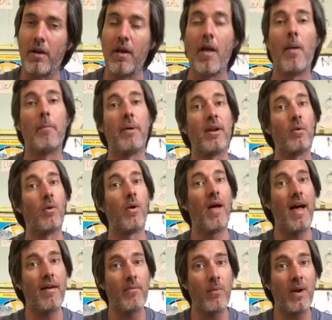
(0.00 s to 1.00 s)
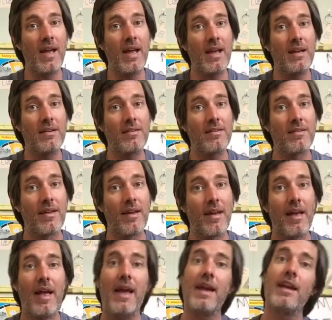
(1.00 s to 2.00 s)
but it will have wings
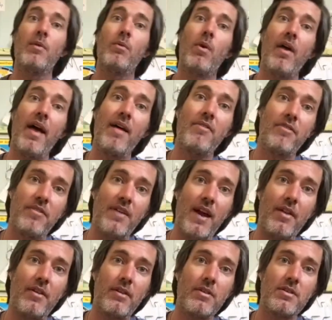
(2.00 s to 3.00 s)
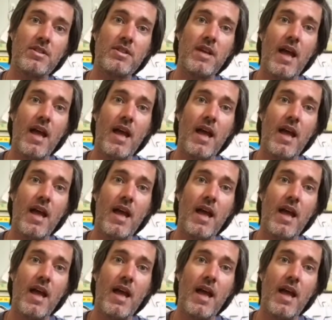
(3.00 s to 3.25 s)
and it will have feathers